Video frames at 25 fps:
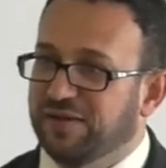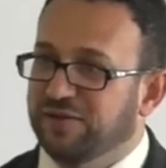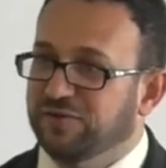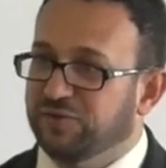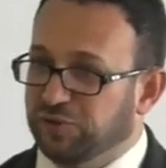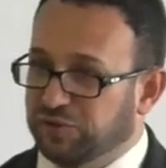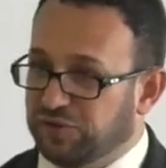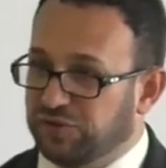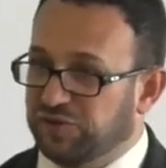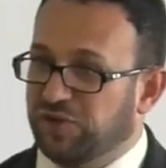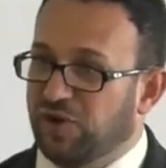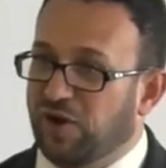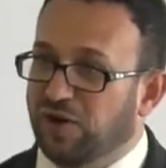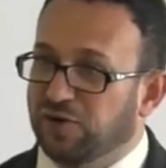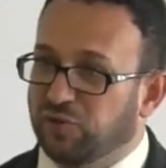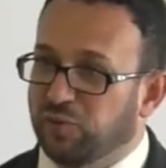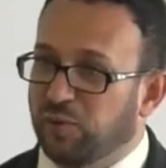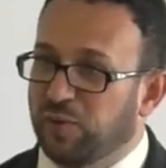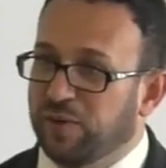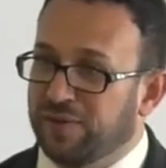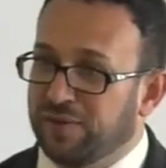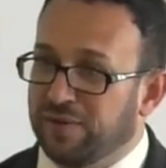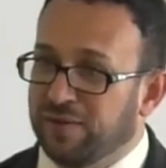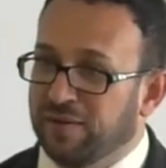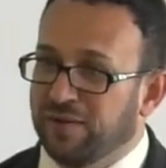to start
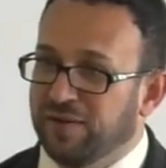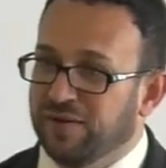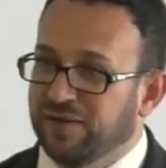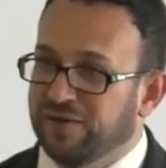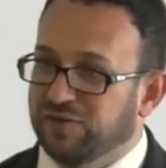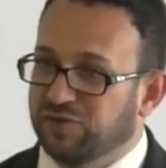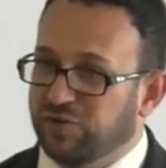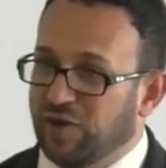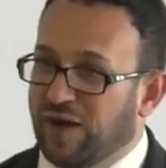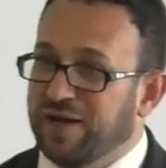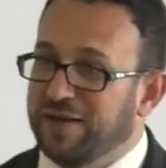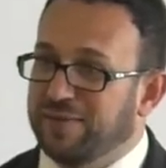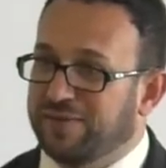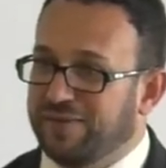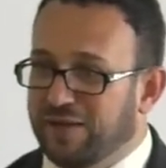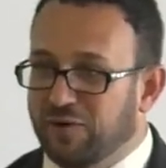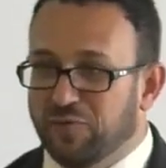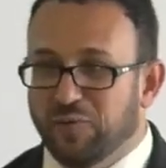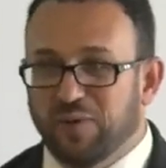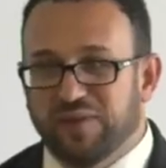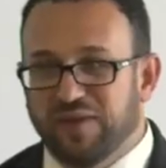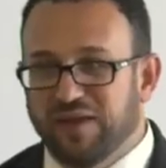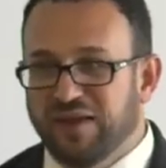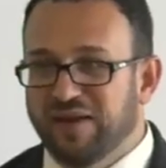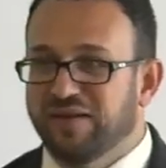with. So anything
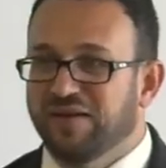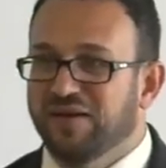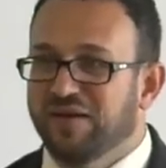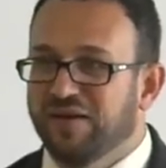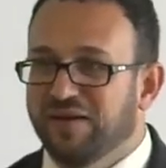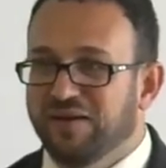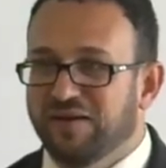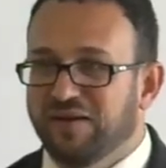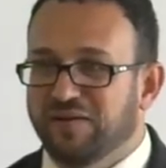within